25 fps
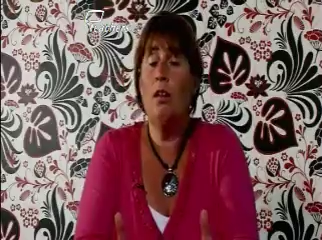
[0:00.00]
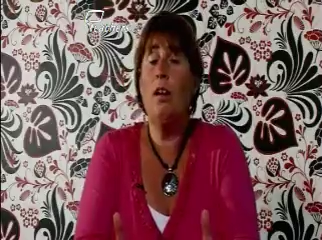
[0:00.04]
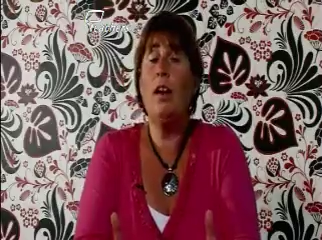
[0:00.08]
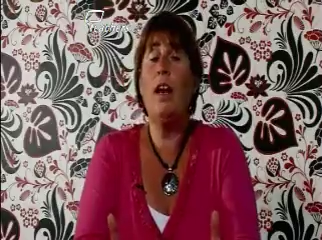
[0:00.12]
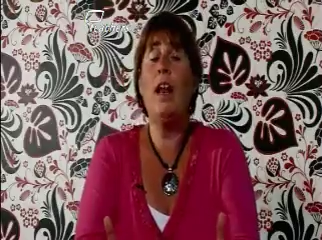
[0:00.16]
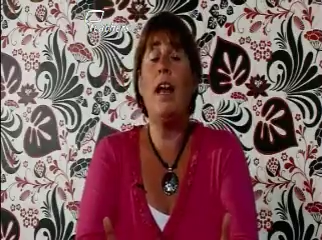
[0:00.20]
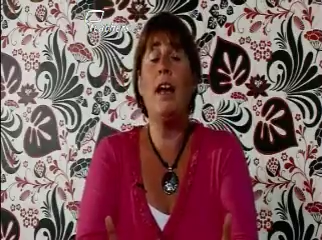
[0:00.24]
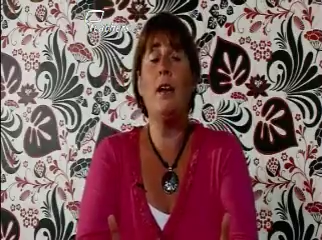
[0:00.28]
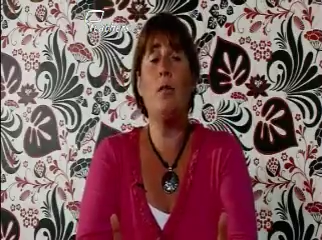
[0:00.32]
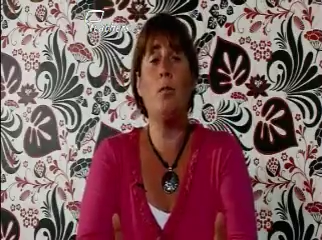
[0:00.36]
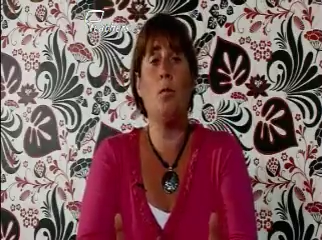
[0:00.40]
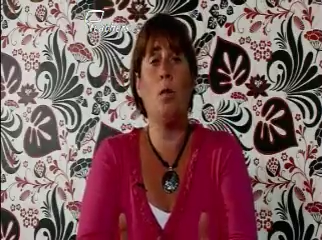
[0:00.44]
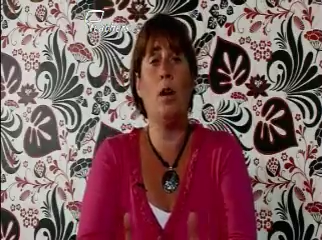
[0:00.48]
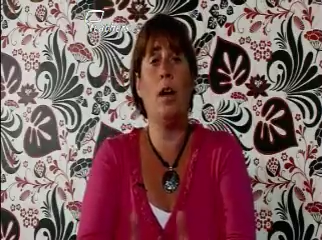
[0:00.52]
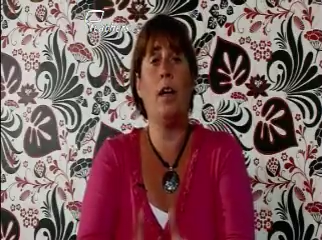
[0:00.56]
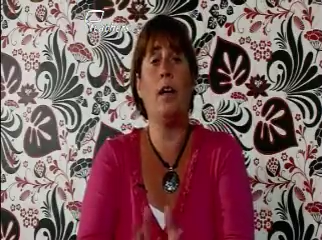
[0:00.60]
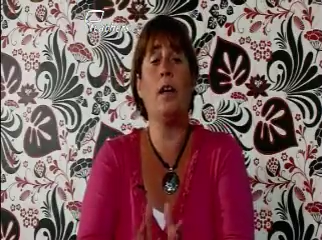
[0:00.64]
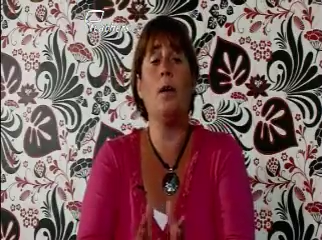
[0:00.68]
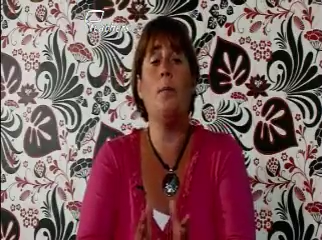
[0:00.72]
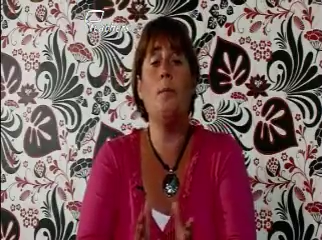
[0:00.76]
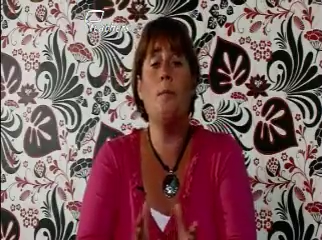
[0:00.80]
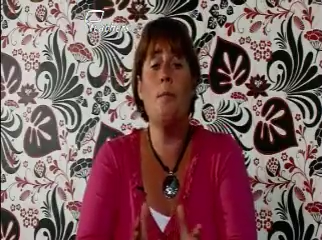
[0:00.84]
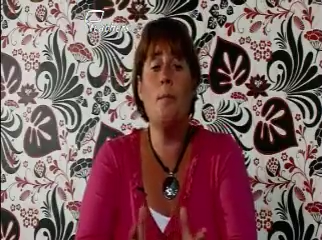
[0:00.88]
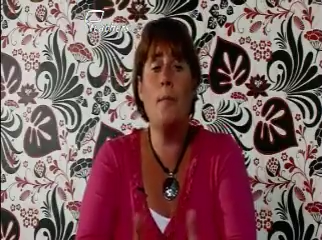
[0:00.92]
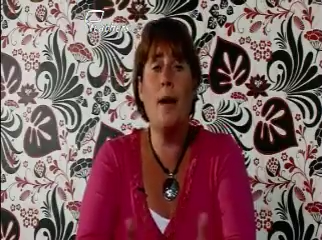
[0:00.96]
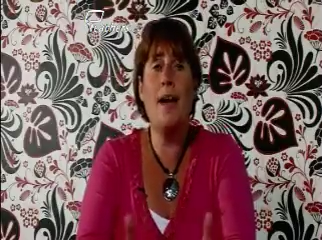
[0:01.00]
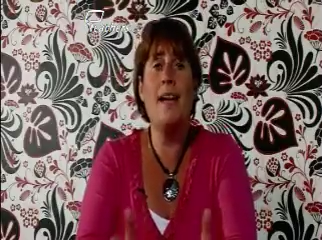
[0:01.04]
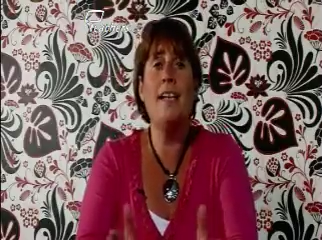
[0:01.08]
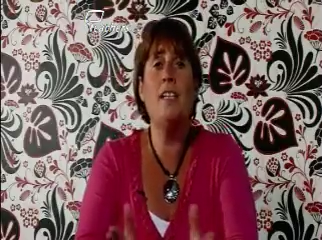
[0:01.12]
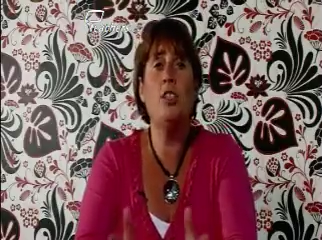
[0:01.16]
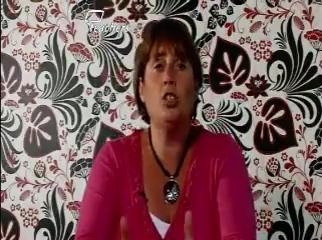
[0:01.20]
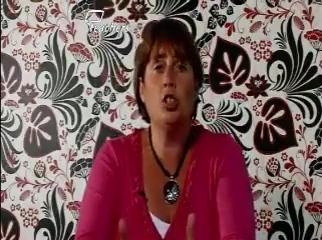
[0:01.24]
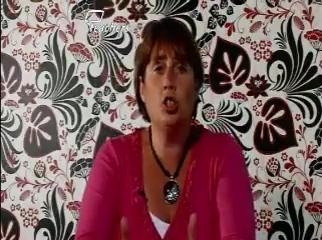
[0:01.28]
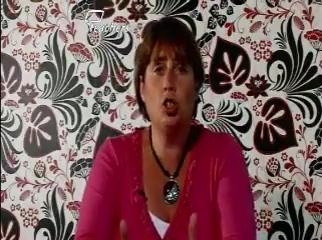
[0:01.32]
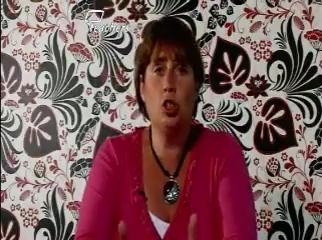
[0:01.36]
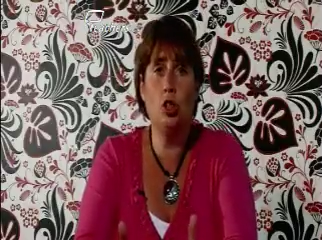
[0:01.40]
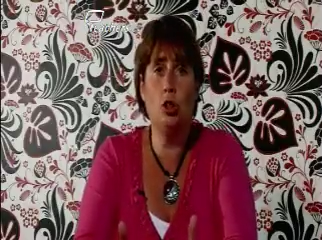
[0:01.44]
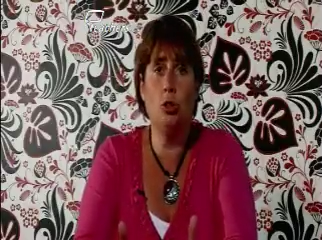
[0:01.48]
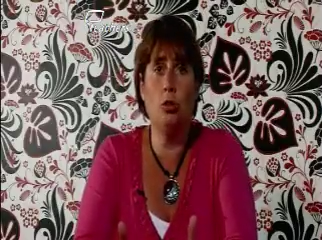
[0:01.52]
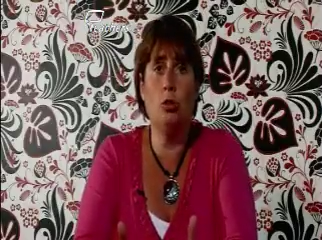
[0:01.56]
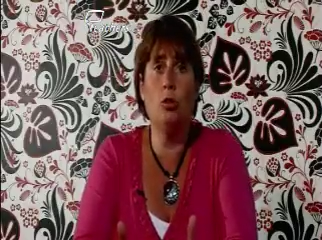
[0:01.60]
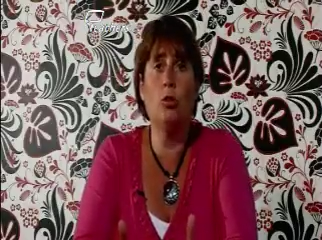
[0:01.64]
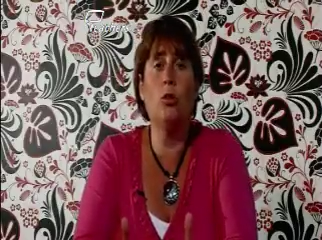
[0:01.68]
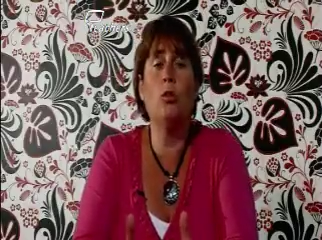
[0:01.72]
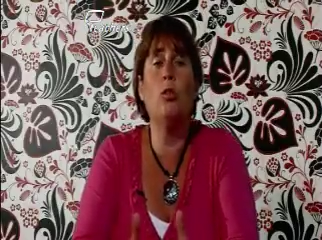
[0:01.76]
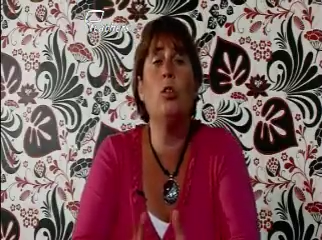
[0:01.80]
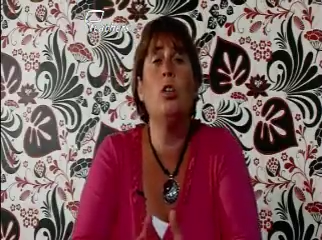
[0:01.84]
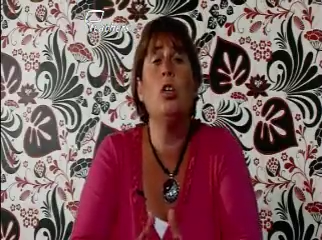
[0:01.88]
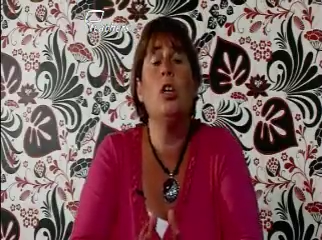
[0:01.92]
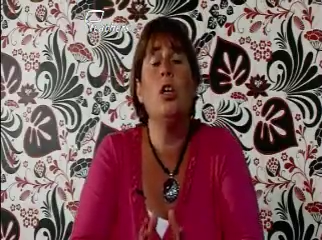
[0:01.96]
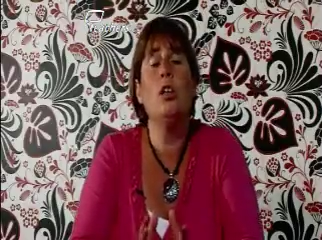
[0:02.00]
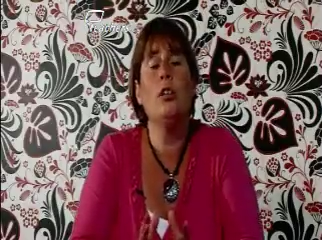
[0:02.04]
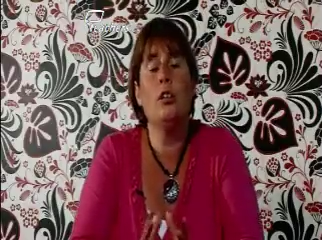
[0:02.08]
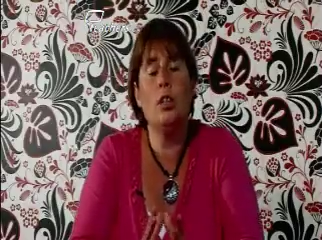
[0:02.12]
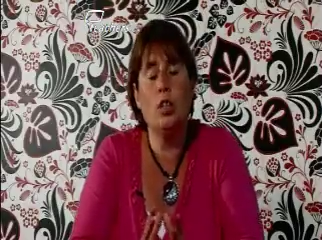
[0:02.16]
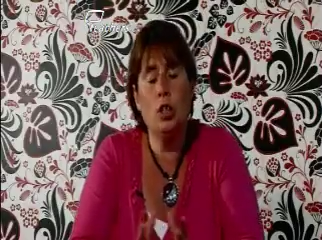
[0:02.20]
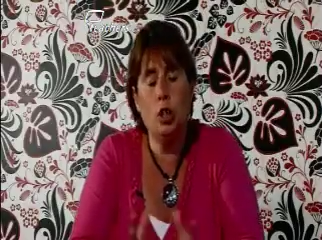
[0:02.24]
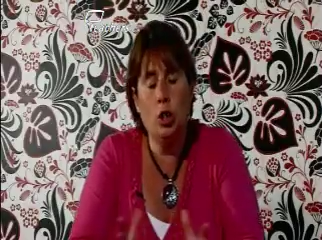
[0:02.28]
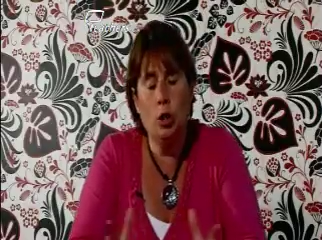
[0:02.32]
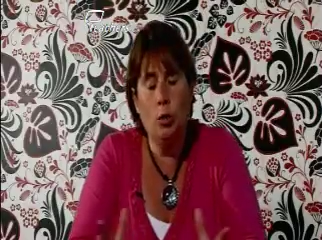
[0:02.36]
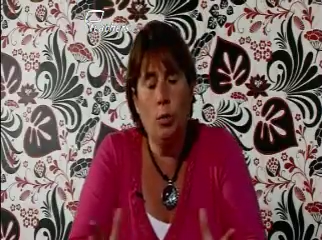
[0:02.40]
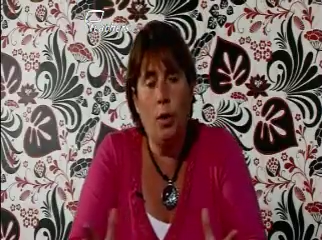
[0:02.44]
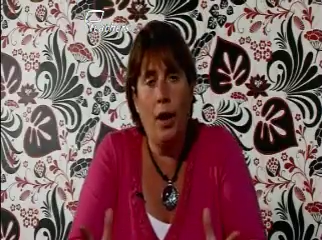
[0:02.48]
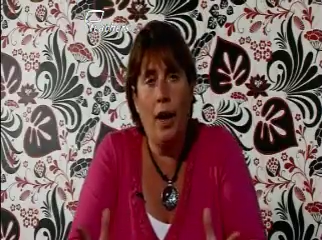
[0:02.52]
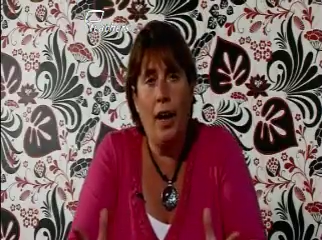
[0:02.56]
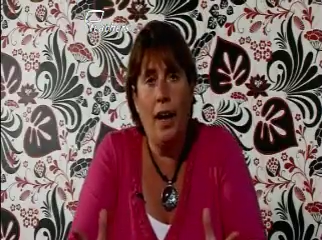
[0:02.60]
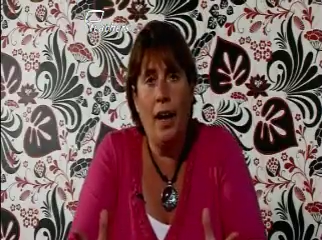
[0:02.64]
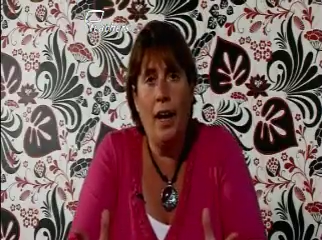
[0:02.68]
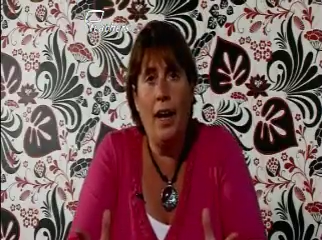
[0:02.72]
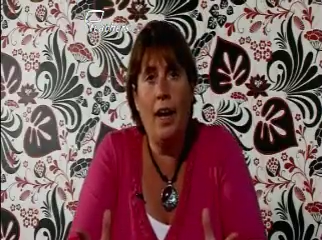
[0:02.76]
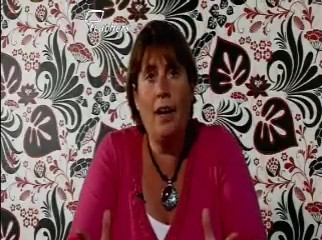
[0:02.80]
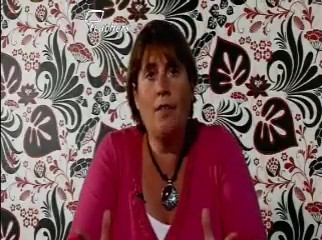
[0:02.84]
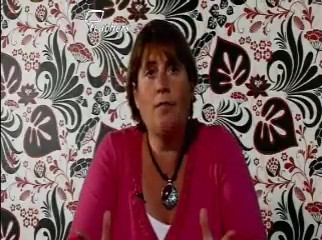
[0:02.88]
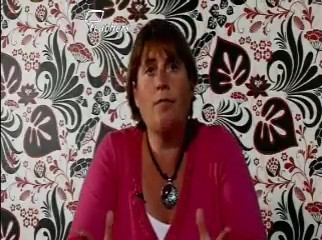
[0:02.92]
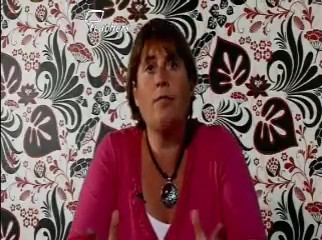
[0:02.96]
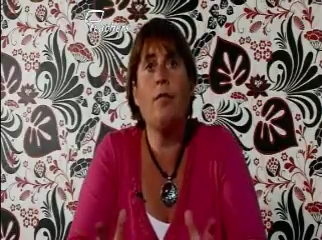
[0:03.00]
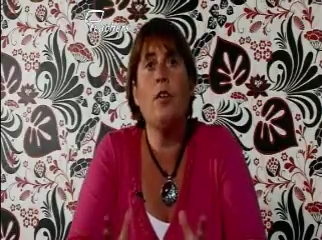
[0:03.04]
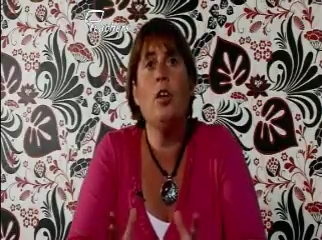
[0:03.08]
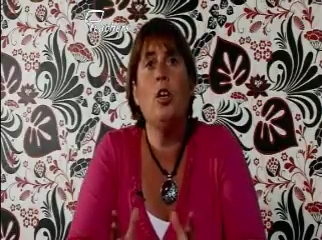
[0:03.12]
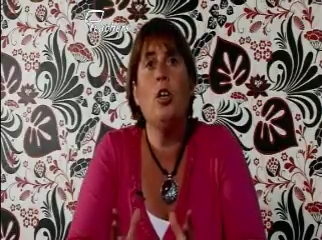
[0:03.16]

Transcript: legwork. Make sure that you have